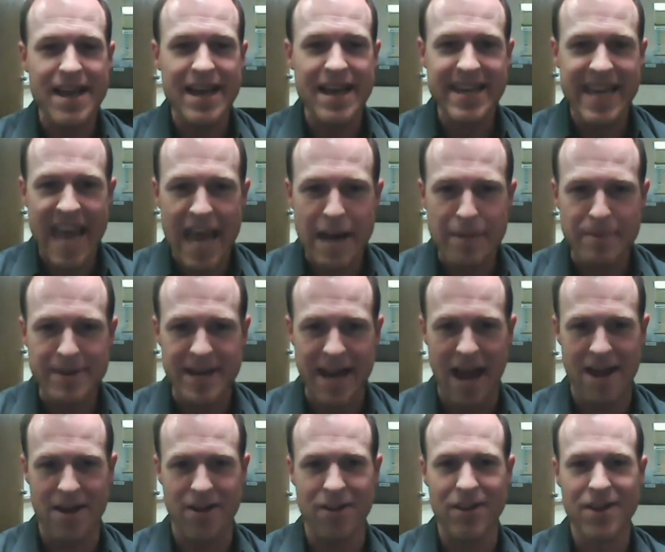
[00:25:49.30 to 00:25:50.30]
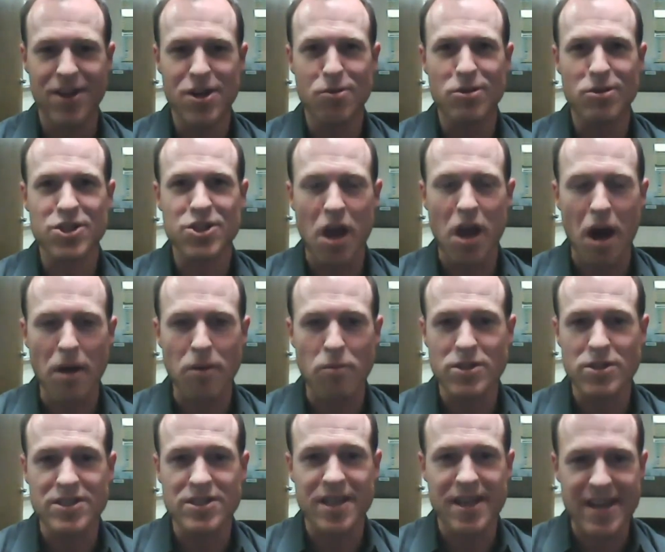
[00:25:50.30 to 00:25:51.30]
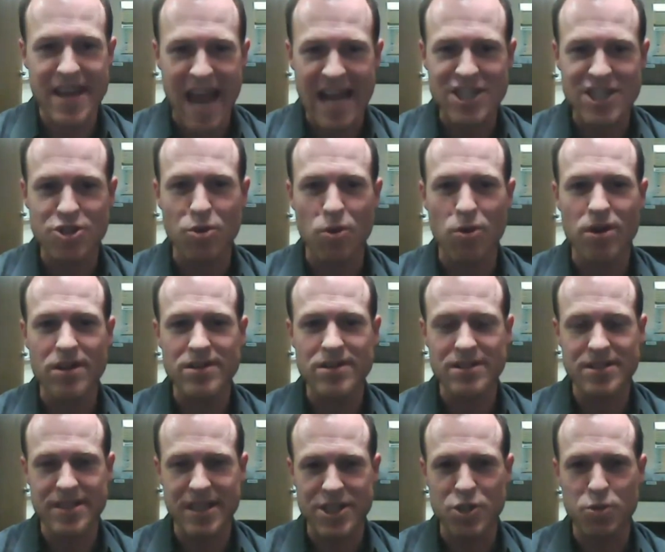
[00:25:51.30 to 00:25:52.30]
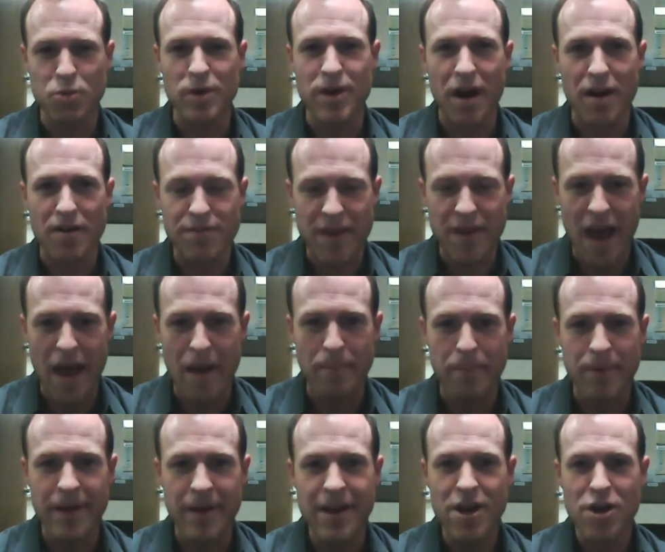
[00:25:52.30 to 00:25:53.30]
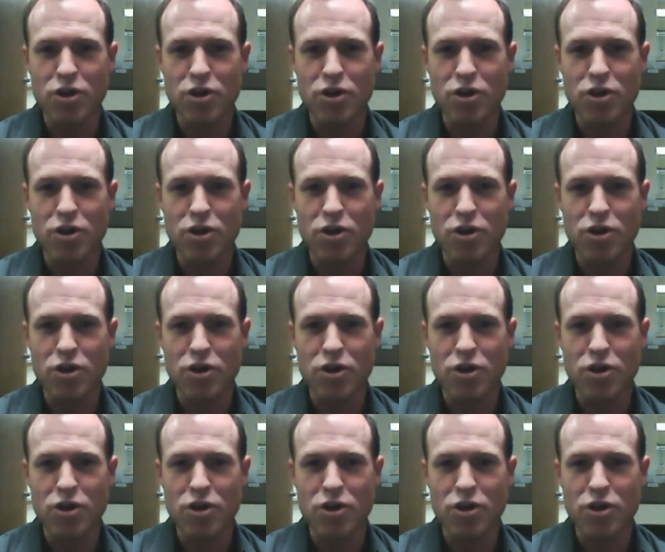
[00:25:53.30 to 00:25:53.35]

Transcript: Cannabidiol, which is a natural constituent of hemp.